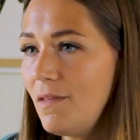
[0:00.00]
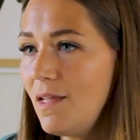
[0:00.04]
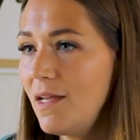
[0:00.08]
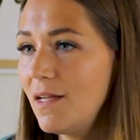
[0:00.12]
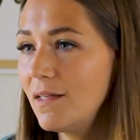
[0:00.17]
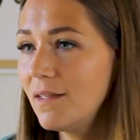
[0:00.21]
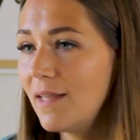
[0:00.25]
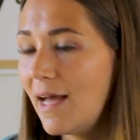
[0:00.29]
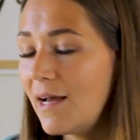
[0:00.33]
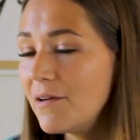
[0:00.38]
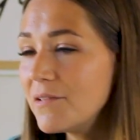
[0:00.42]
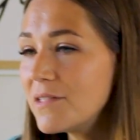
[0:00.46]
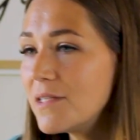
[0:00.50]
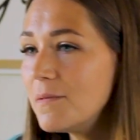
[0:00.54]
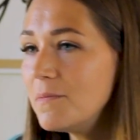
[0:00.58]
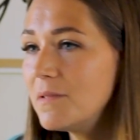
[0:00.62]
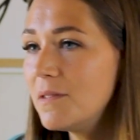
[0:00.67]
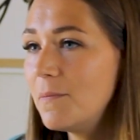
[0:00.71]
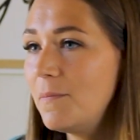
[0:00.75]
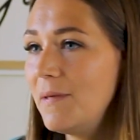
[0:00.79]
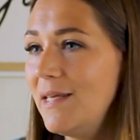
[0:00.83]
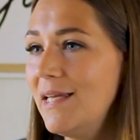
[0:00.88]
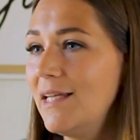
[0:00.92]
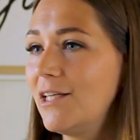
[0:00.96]
It allows him
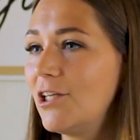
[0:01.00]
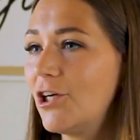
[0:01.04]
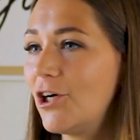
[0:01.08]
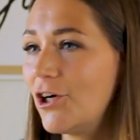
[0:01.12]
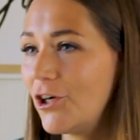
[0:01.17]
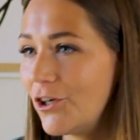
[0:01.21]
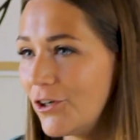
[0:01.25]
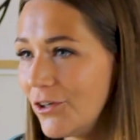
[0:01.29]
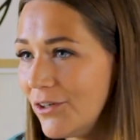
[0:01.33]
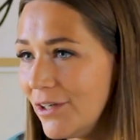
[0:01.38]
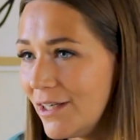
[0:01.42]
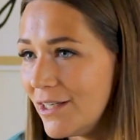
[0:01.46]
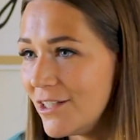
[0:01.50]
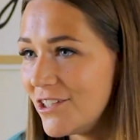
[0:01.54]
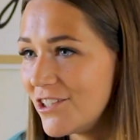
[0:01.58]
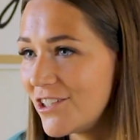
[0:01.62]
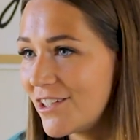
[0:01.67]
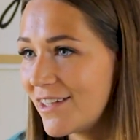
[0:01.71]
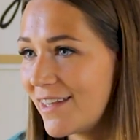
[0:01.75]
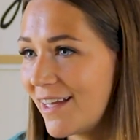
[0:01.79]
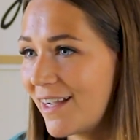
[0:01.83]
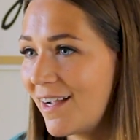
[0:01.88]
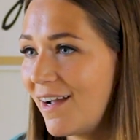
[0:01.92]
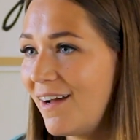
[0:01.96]
to be
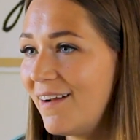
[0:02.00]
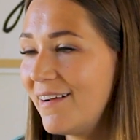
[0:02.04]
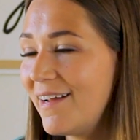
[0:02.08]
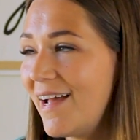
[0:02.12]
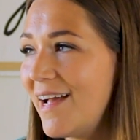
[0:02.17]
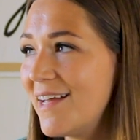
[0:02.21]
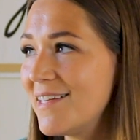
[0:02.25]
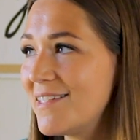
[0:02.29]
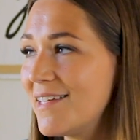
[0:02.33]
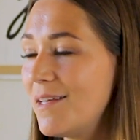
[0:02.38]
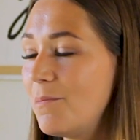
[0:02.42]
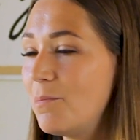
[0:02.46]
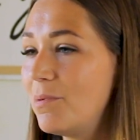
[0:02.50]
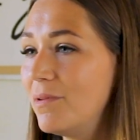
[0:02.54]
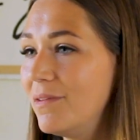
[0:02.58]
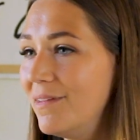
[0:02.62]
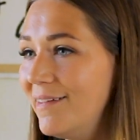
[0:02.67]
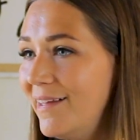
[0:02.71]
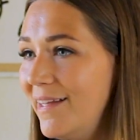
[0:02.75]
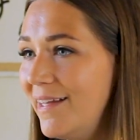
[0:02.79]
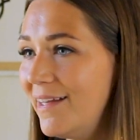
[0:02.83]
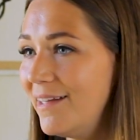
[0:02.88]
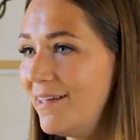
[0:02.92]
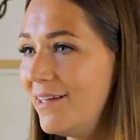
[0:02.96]
encouraged that God has a
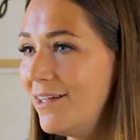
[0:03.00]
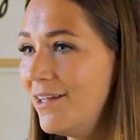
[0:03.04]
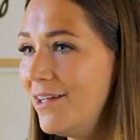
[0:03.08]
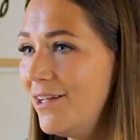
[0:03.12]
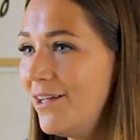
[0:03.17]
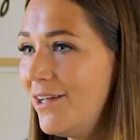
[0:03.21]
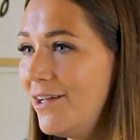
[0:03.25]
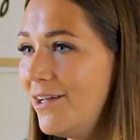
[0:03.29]
plan